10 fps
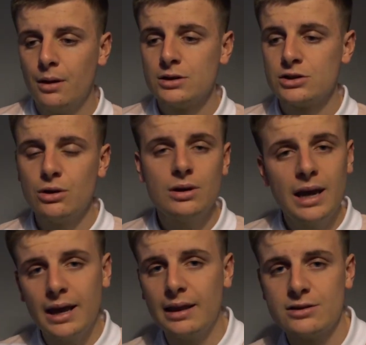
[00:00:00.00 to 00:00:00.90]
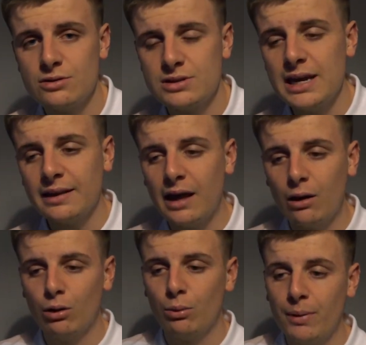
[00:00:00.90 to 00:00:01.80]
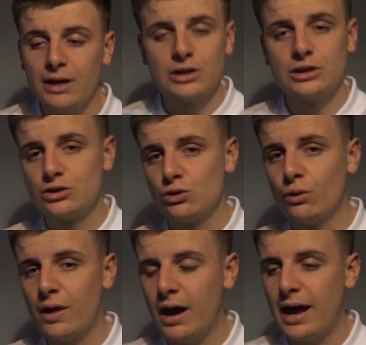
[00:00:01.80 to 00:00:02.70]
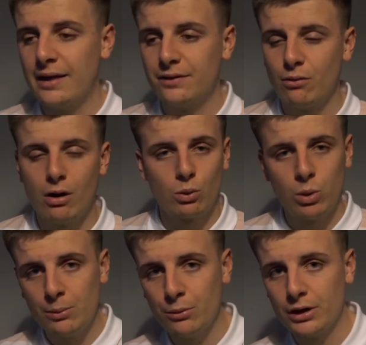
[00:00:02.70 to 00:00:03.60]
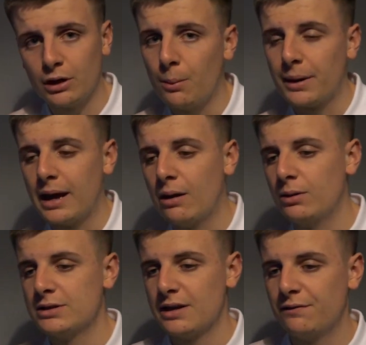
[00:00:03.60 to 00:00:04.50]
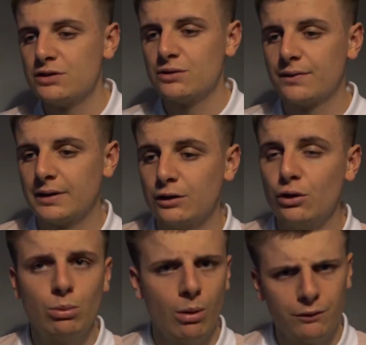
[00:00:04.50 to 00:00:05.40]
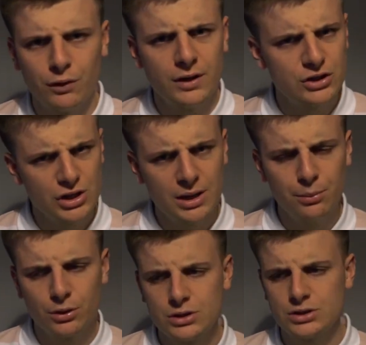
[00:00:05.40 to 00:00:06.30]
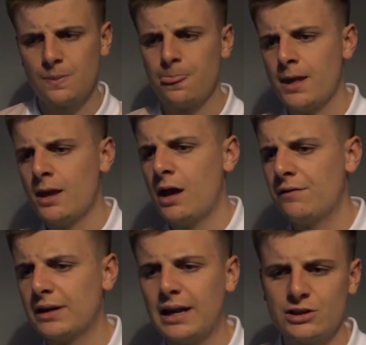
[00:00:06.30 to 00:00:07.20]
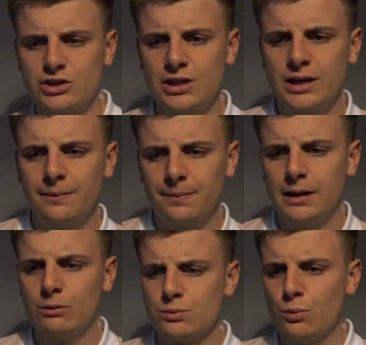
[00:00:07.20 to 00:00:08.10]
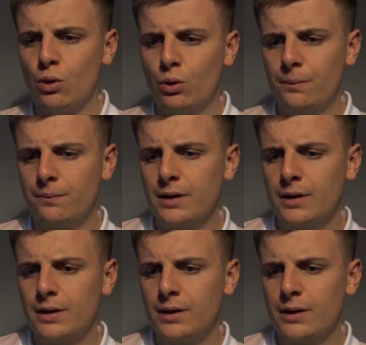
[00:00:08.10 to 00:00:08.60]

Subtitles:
So setting that all up, making sure that I had the right equipment and going out is definitely something new I've done this year, because I think last year it was more